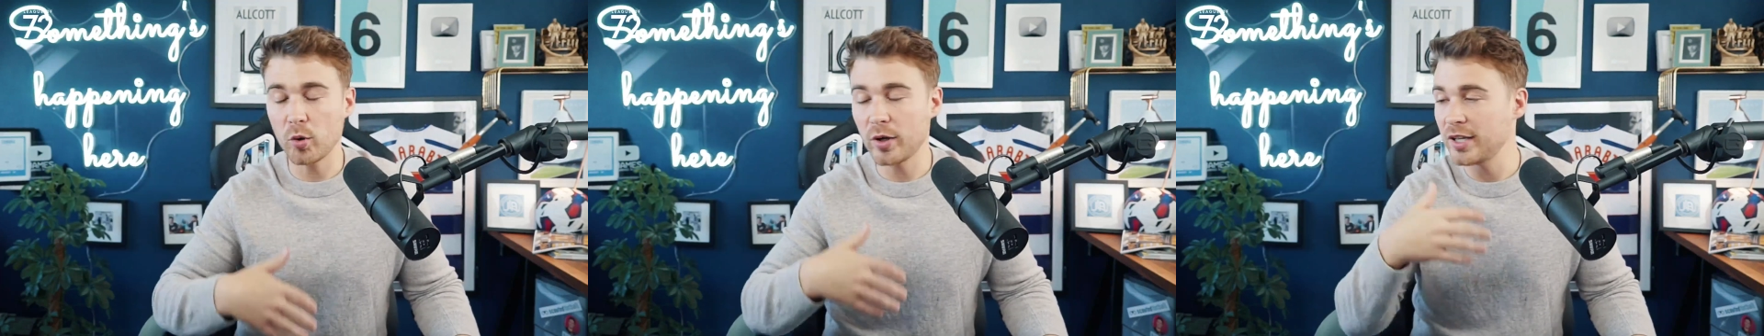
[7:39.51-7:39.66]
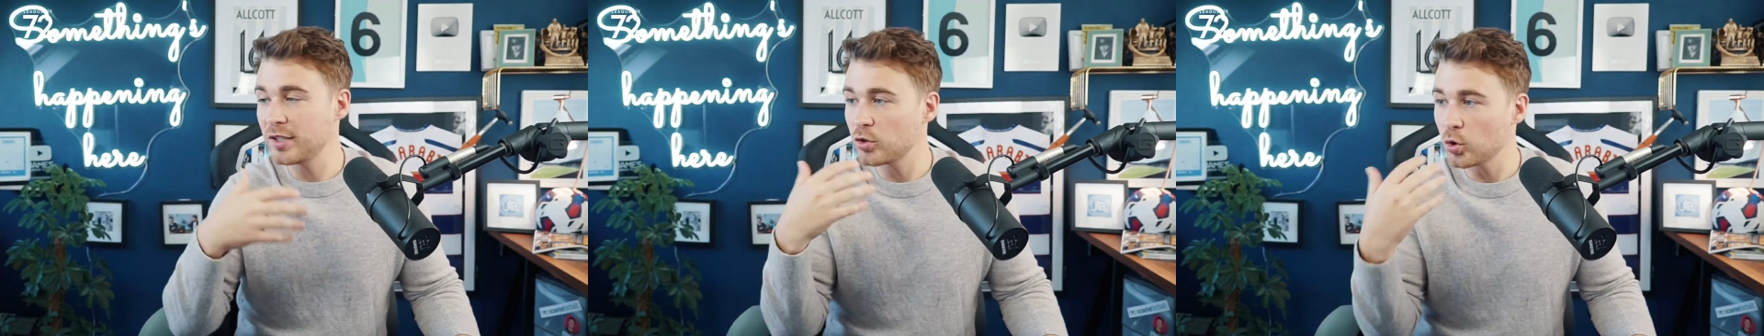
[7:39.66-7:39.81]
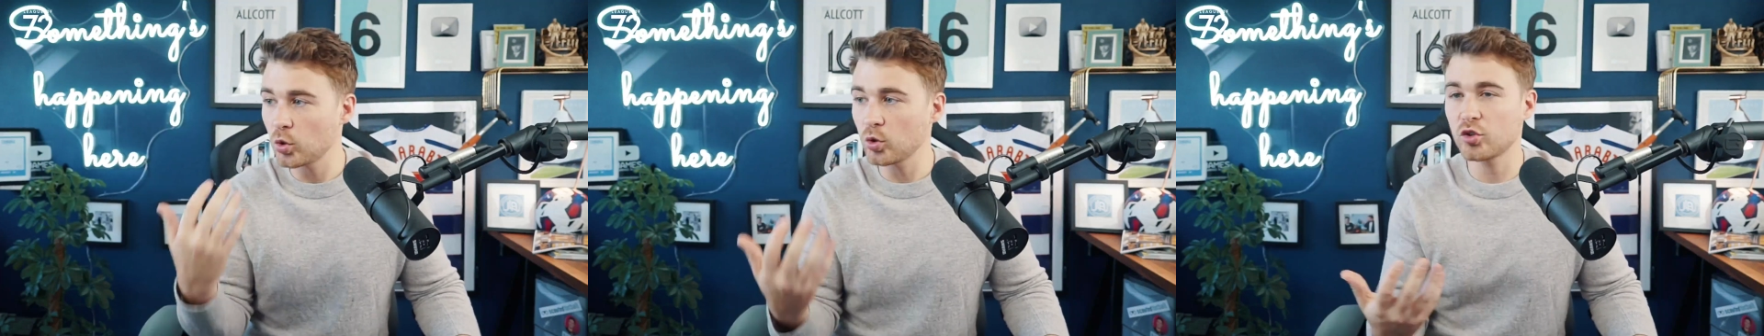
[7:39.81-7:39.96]

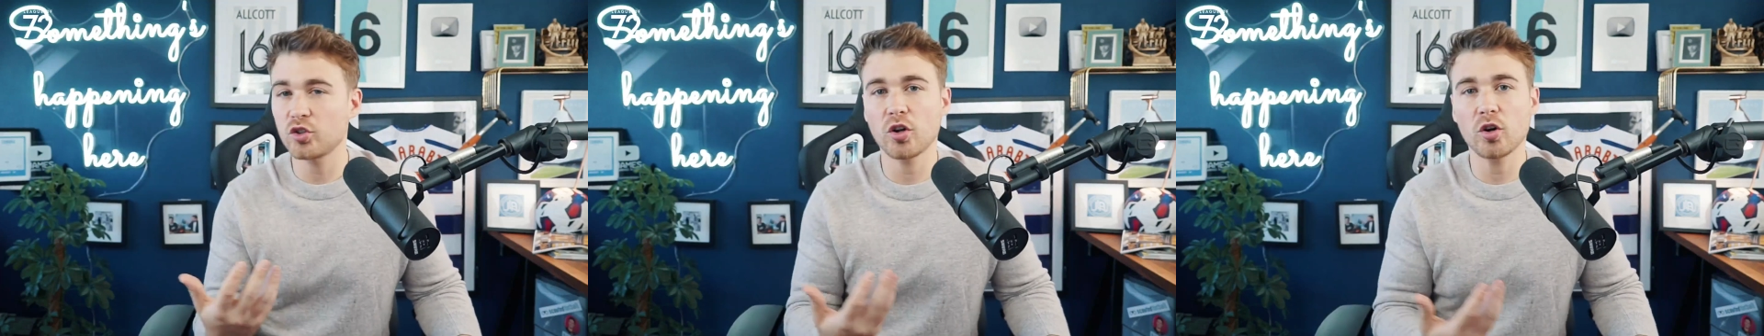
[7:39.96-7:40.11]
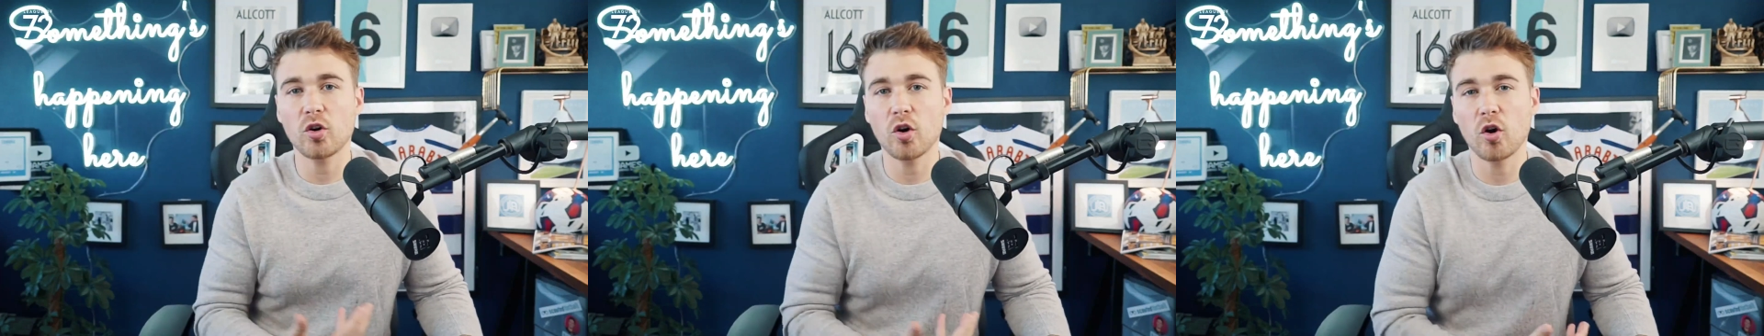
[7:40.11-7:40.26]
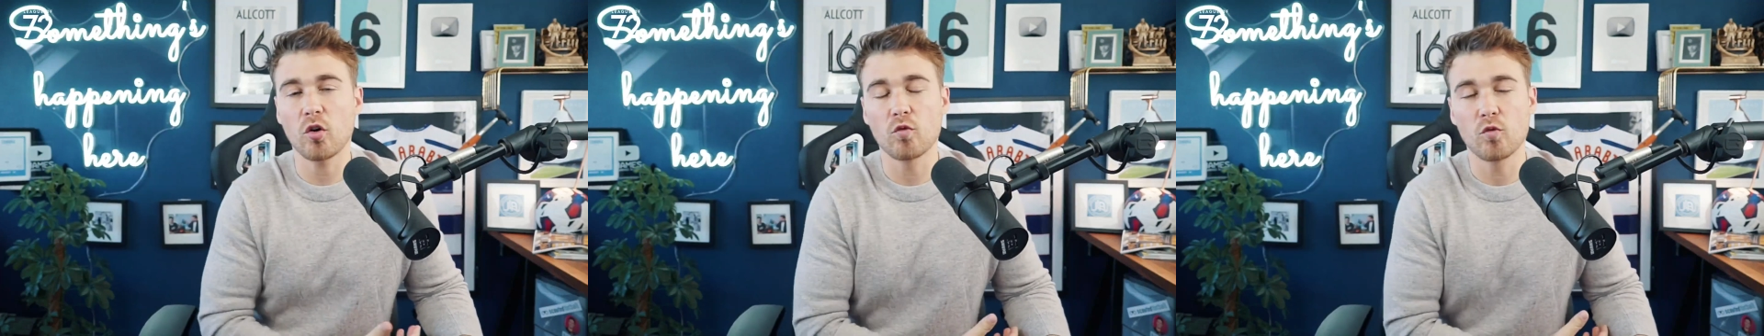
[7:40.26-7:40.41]
He's also
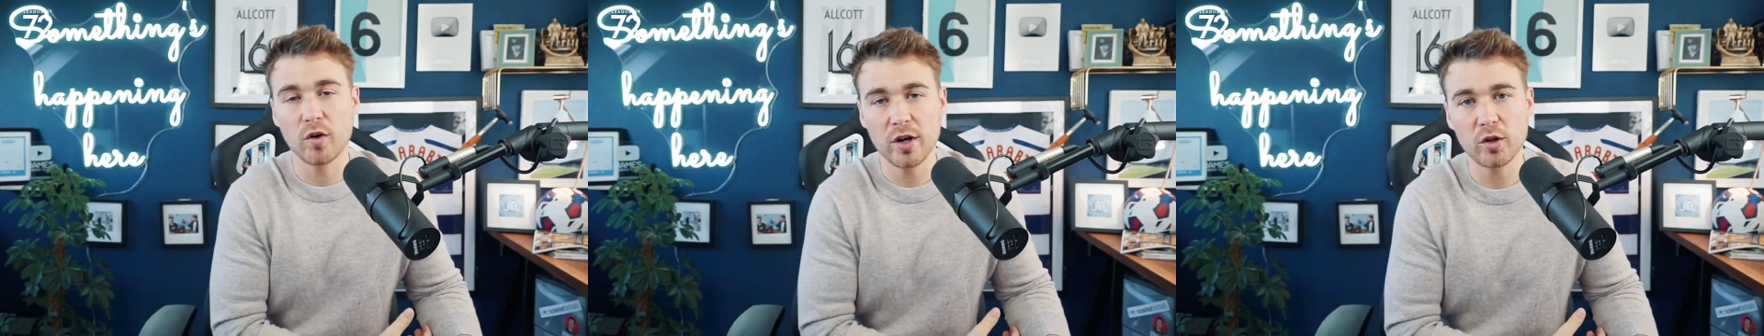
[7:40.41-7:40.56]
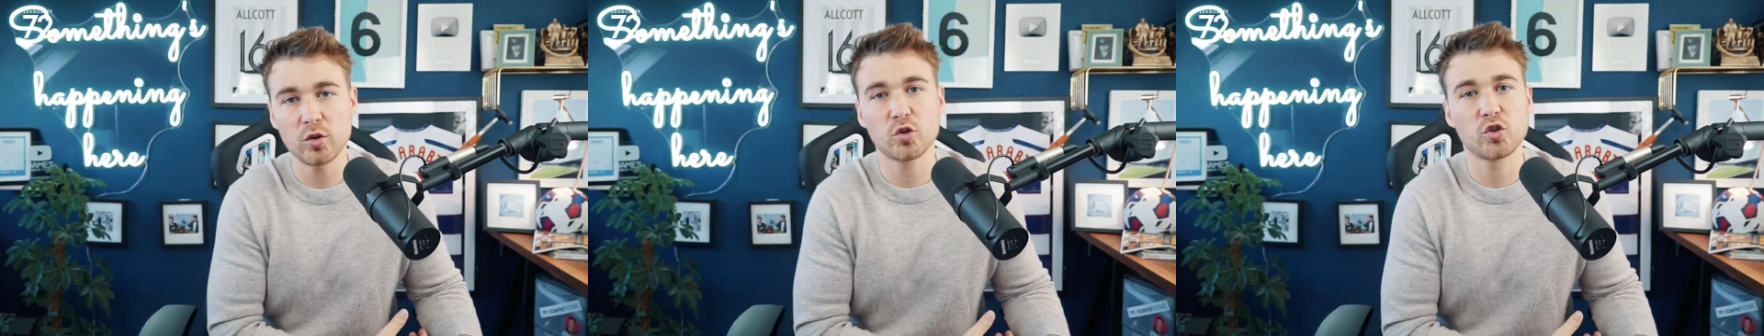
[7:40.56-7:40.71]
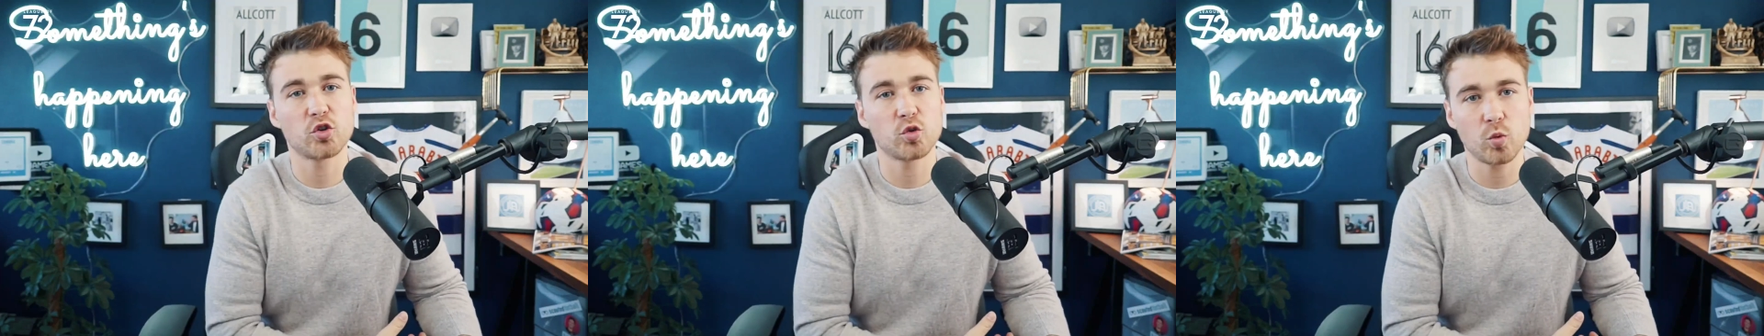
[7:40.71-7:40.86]
got a
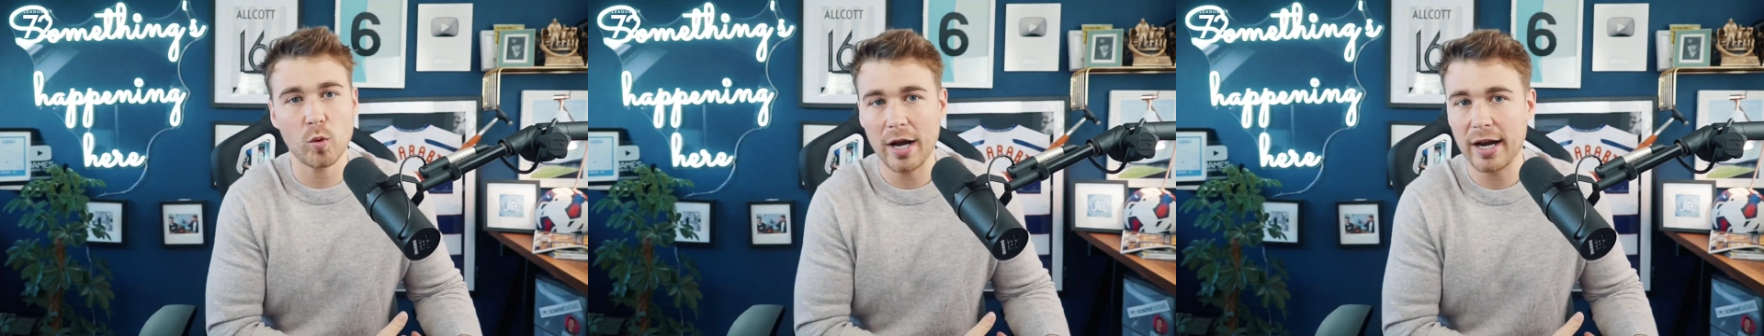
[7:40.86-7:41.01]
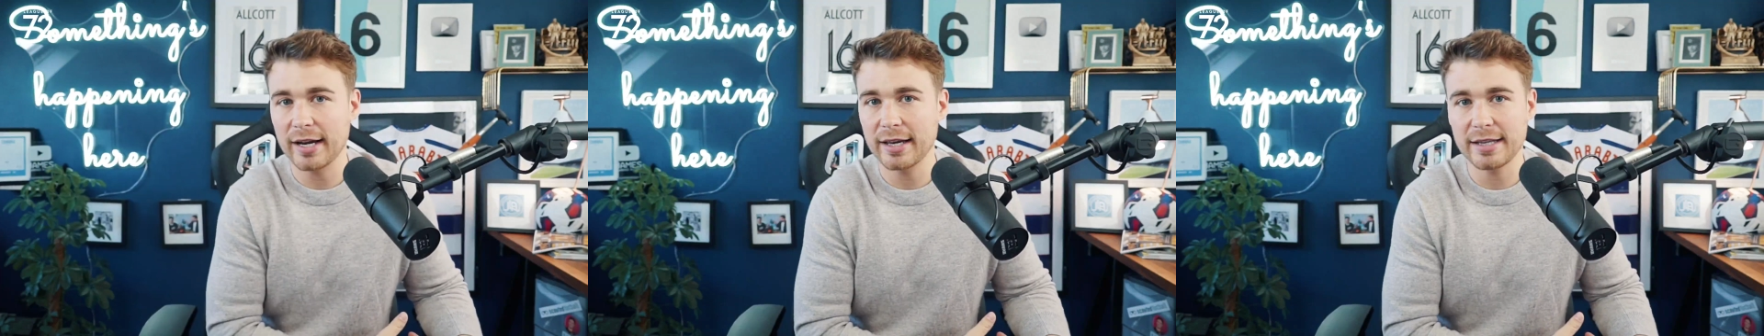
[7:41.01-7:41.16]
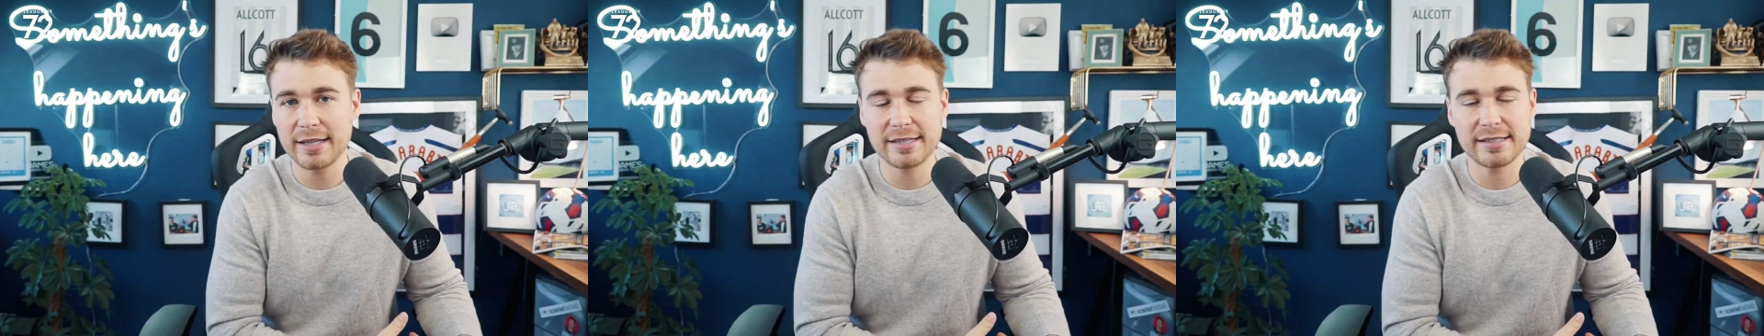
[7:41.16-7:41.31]
real
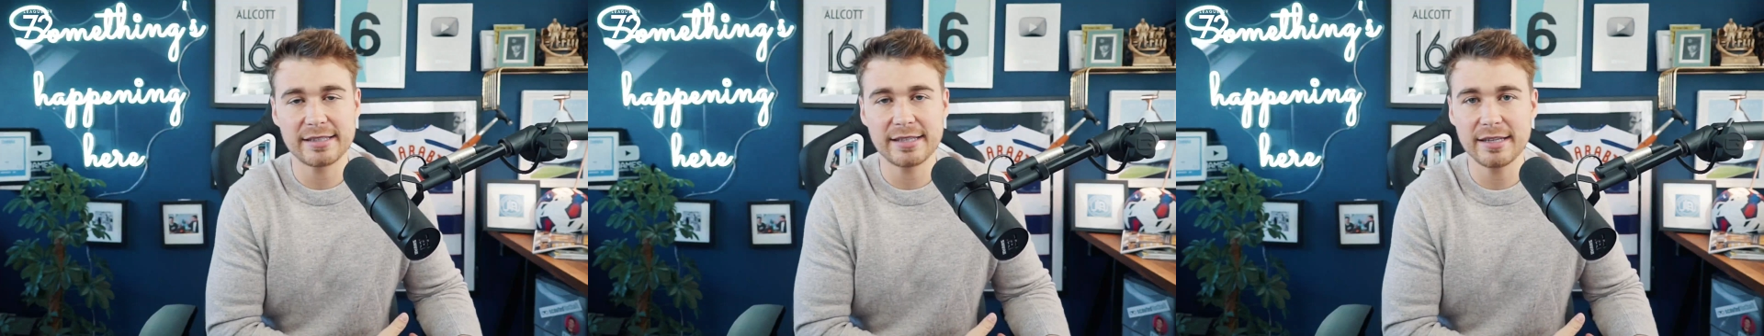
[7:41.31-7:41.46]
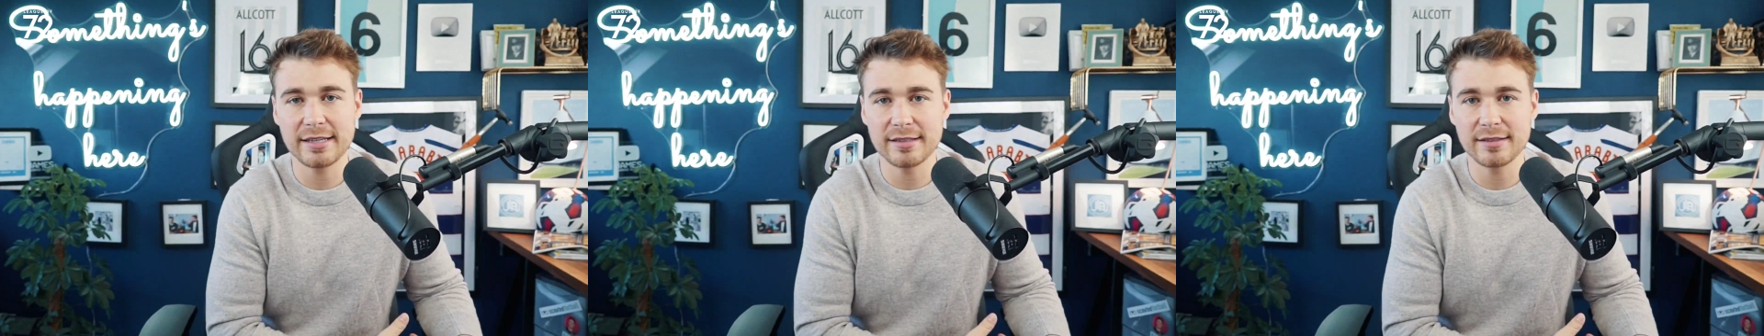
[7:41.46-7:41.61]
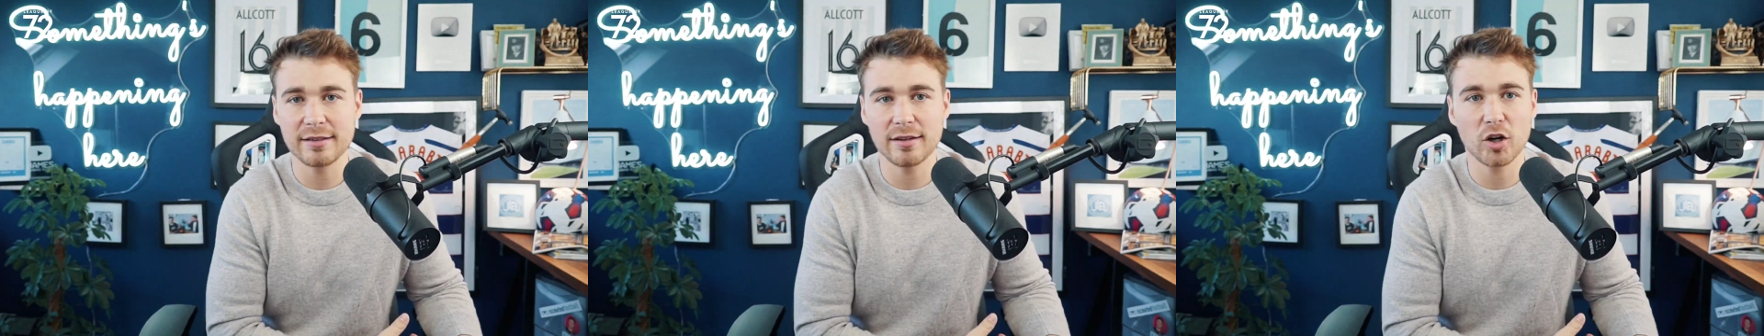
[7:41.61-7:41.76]
swagger this
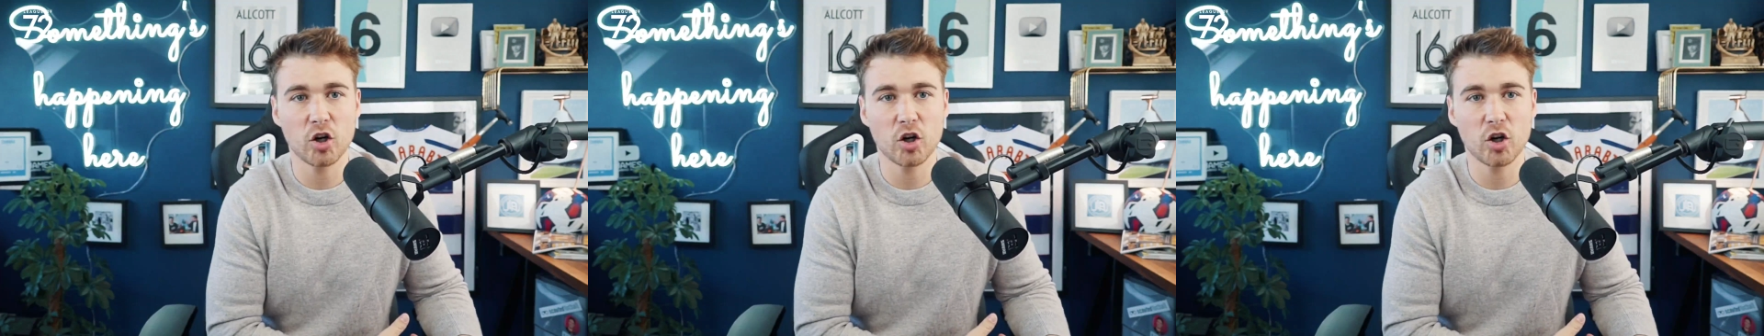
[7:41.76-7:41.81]
season,